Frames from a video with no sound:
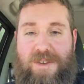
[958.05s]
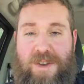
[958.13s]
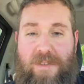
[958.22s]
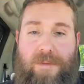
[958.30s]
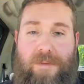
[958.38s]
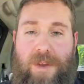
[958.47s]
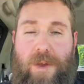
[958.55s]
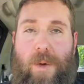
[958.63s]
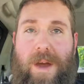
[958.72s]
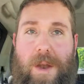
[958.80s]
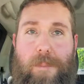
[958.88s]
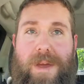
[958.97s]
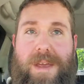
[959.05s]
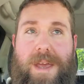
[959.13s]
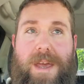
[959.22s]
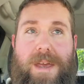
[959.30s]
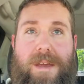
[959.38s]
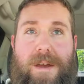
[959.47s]
He shared that video of how to
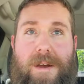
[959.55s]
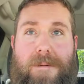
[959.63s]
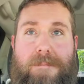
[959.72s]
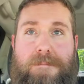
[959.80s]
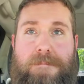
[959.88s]
make a